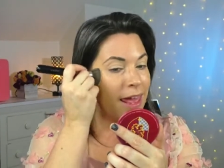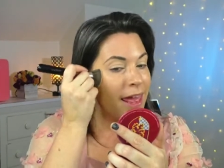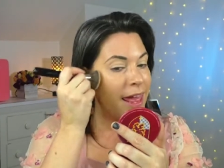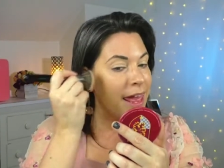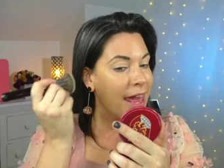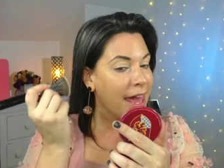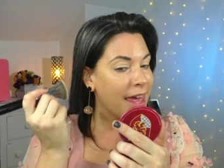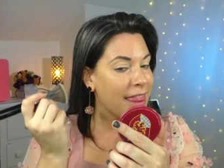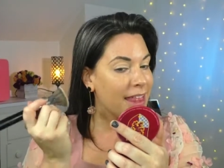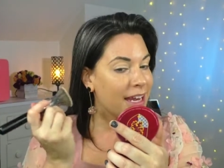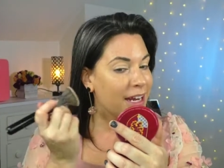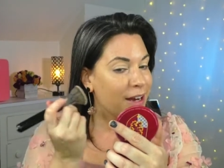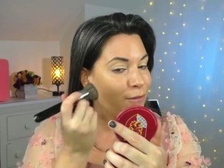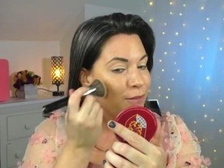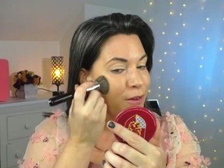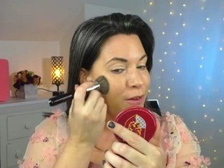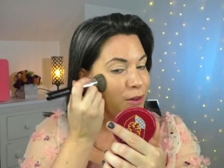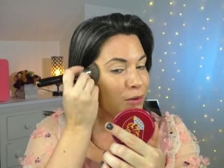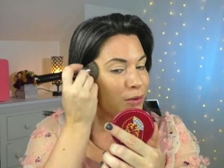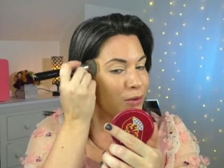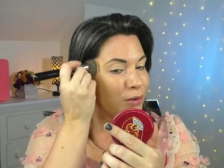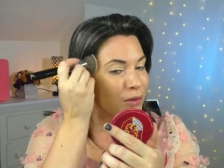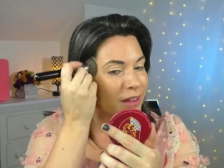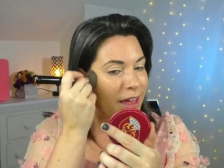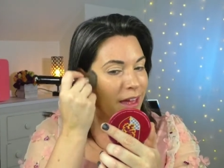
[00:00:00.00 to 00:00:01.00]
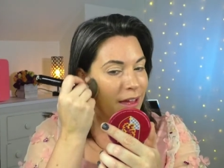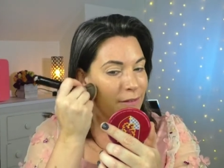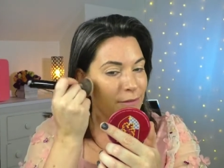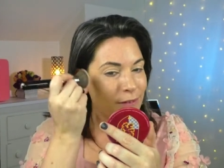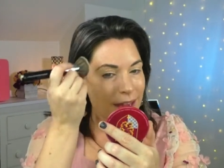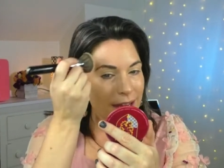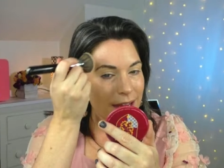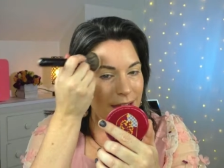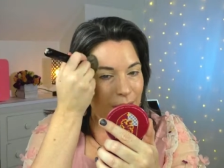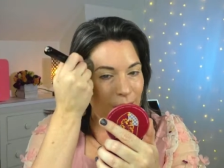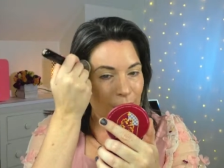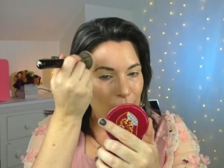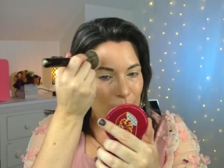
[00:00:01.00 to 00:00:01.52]
And then if you don't love
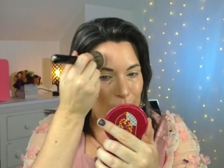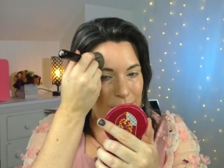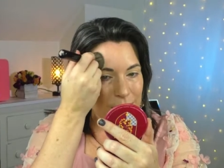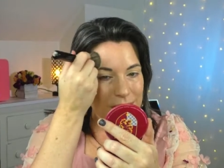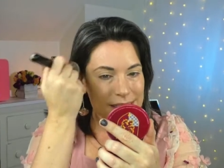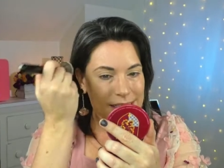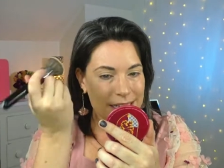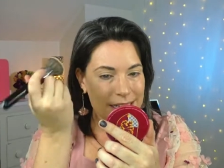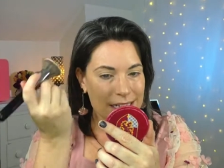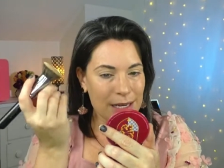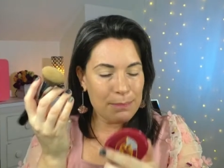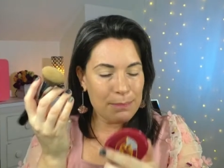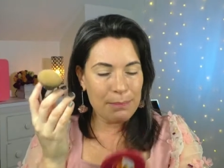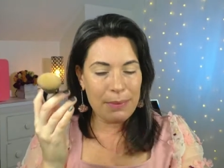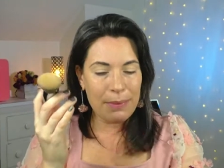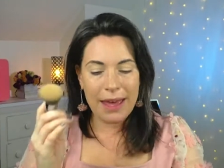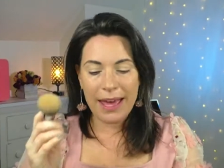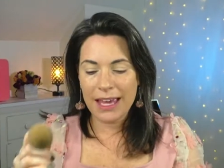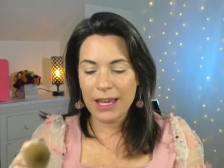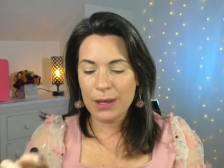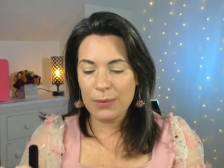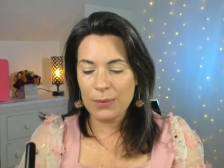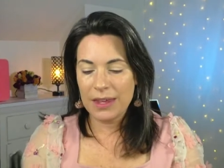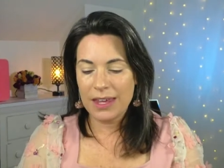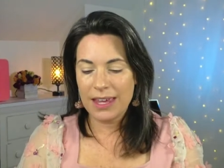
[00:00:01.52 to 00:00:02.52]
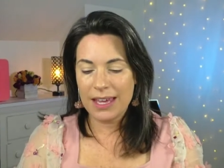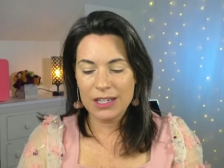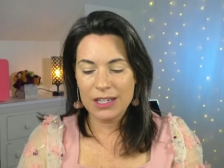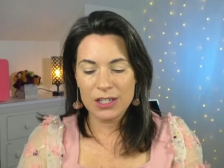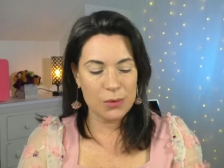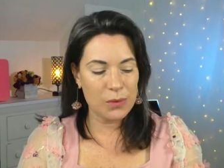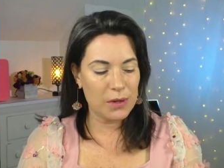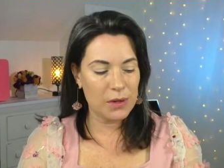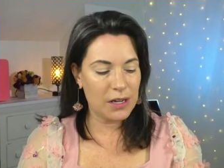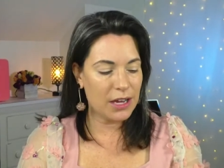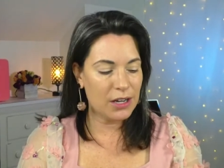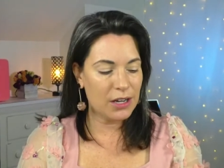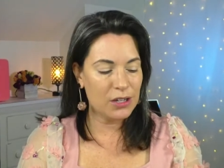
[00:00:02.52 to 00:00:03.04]
it, we send it back and we get you
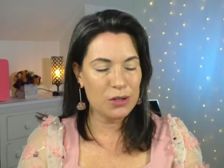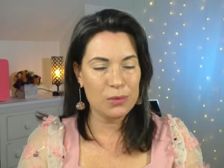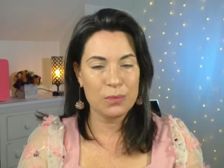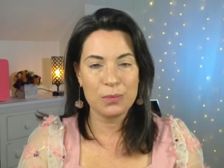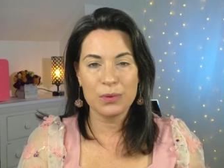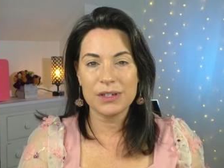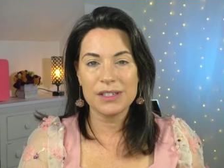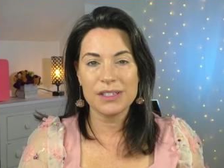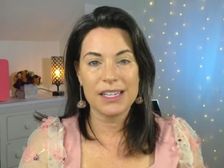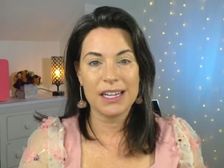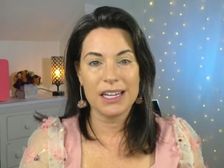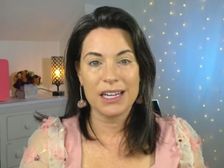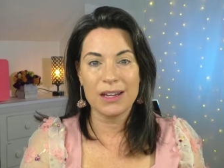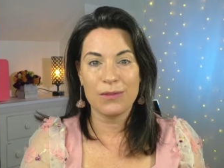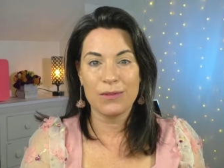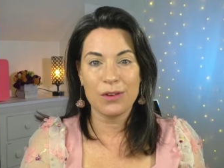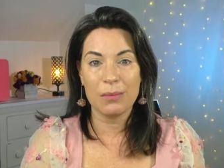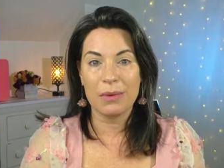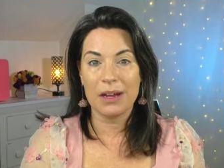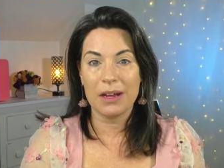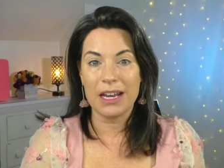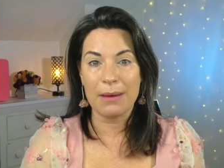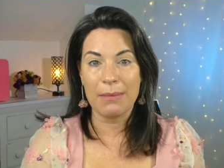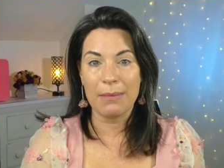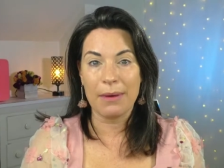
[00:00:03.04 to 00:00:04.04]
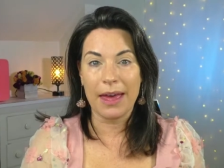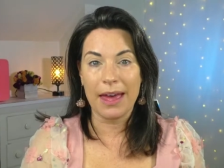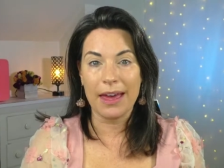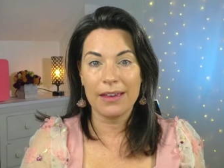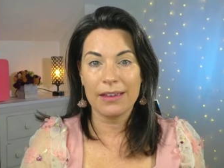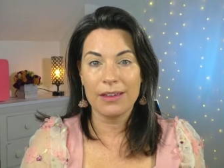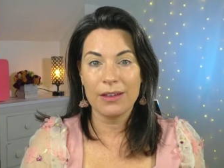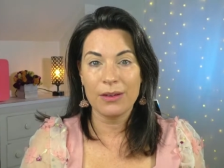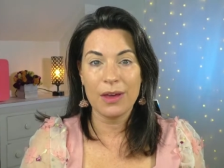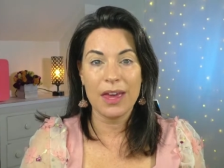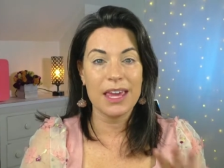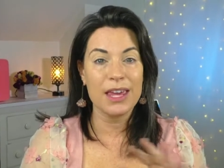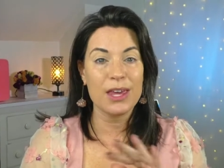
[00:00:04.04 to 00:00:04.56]
100% of your money back.
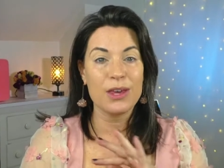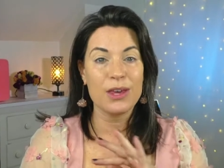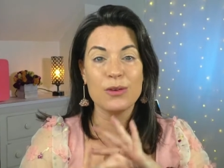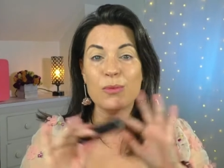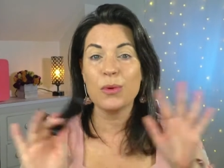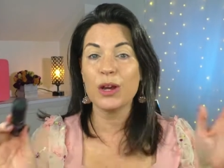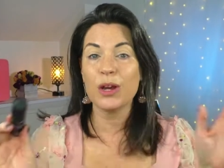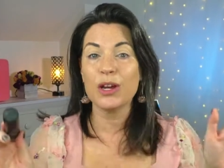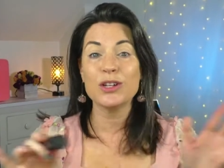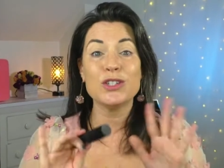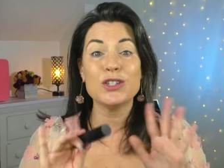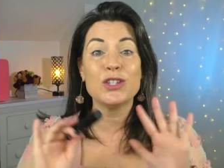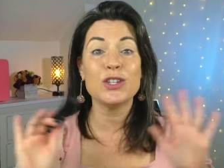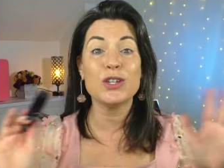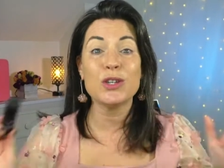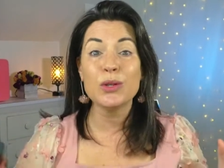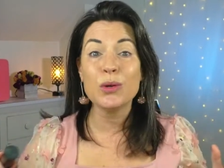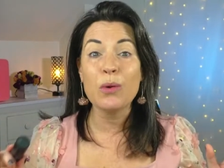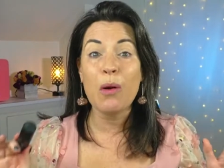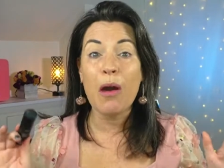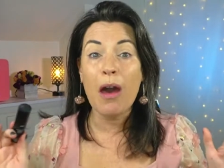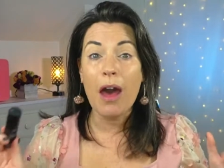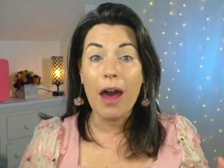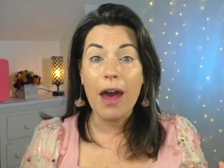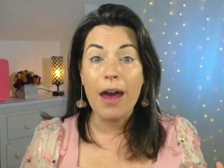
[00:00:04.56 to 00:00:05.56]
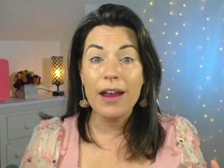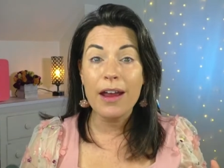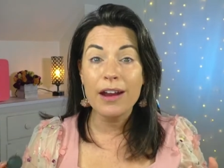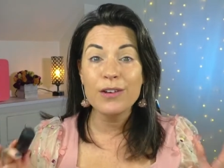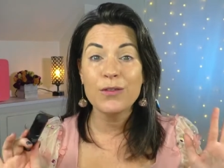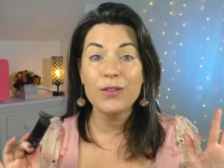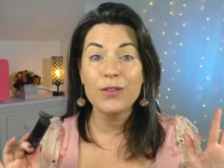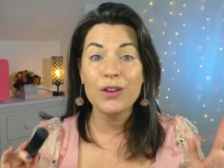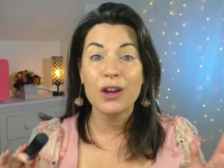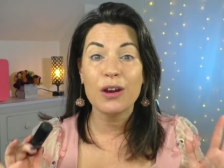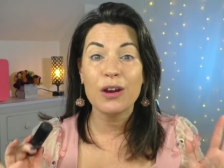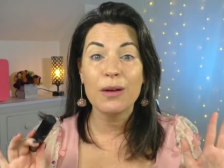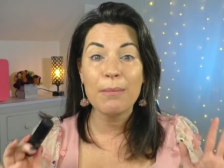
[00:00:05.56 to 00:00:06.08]
Okay, you work too hard
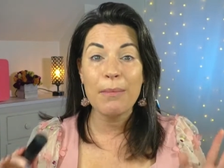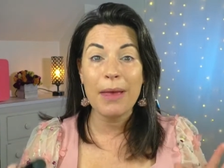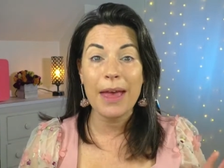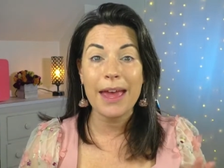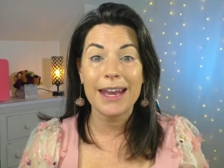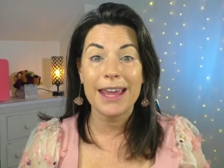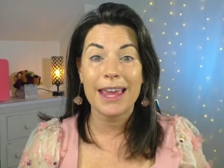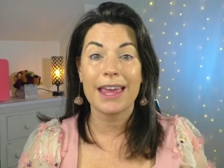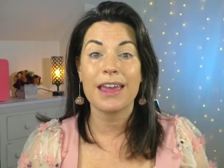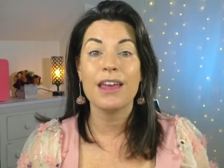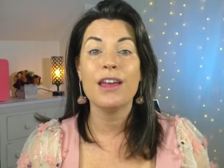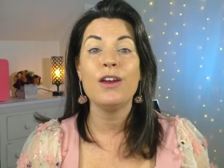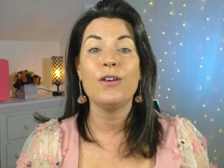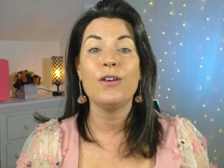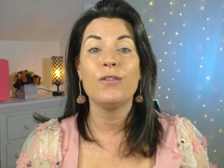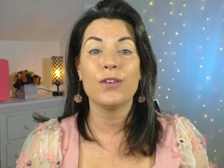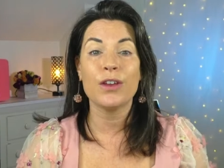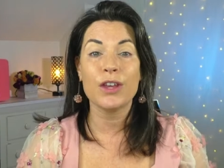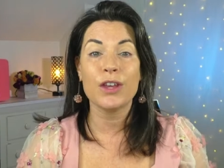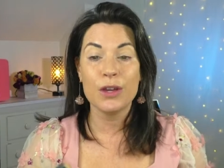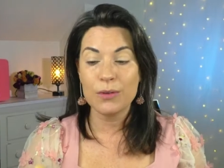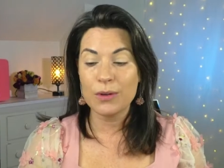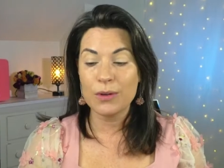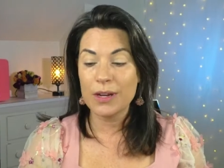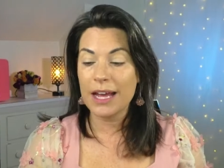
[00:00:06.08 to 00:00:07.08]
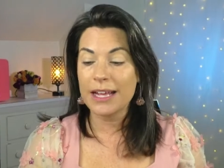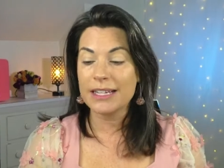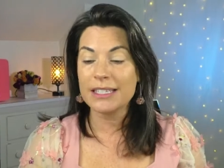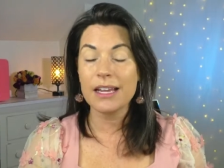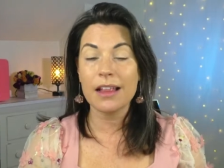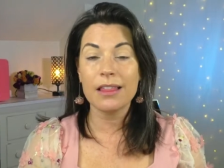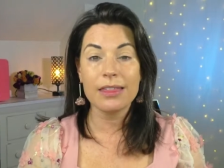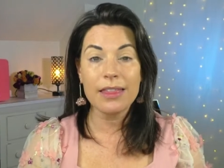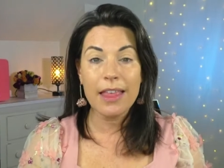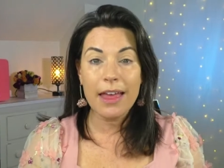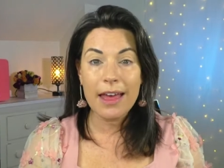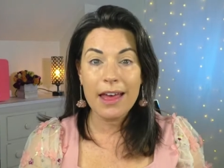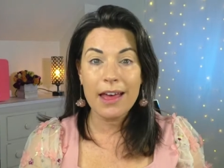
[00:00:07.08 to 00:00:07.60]
for your money for you not to
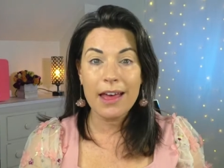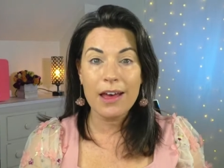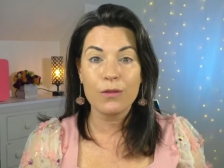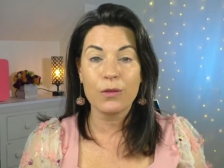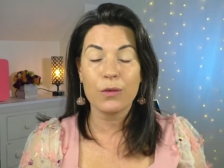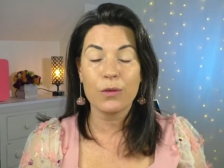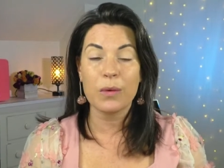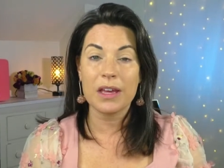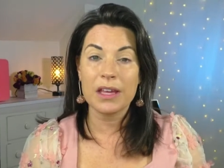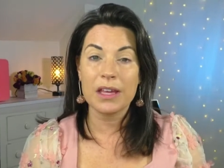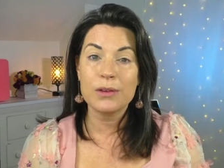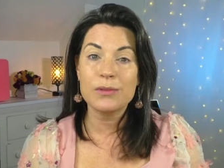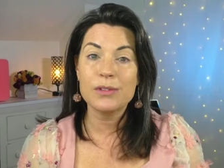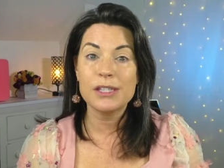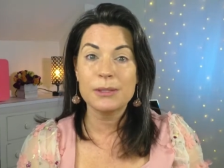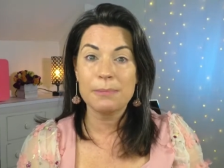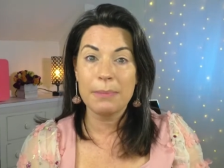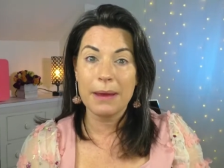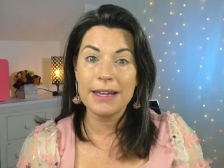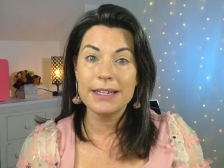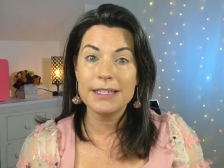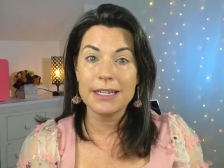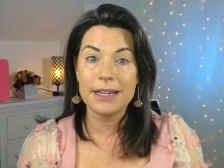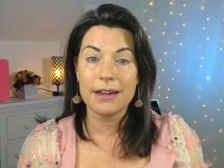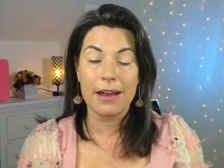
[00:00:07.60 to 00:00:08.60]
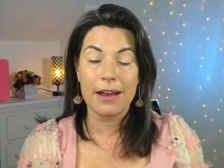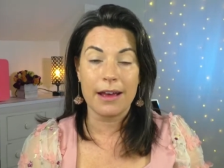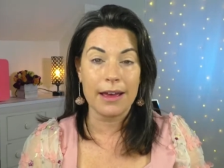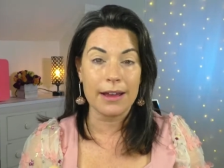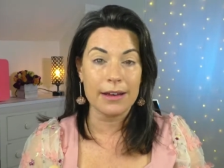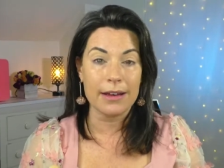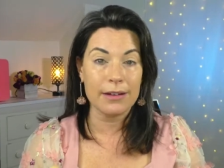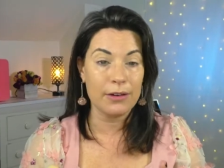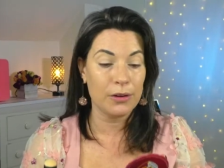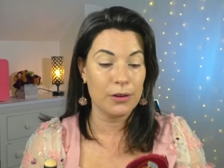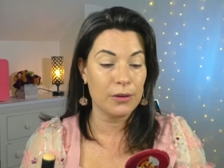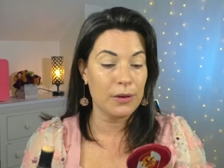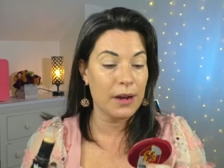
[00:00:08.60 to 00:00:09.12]
love what you spend it
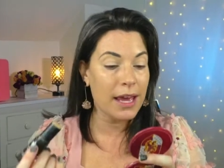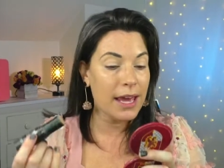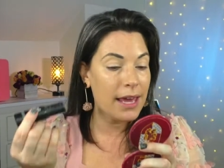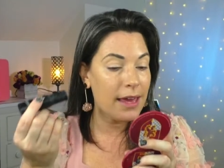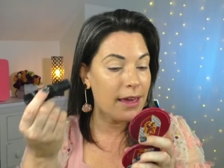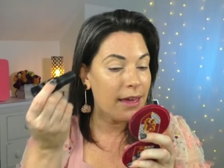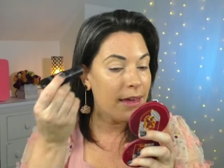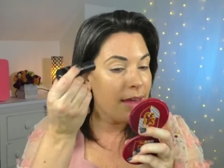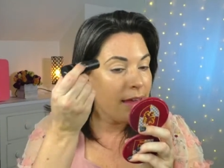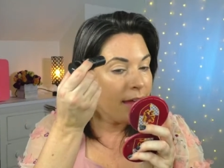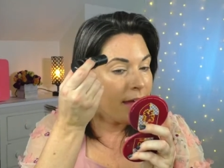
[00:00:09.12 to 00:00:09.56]
on, all right?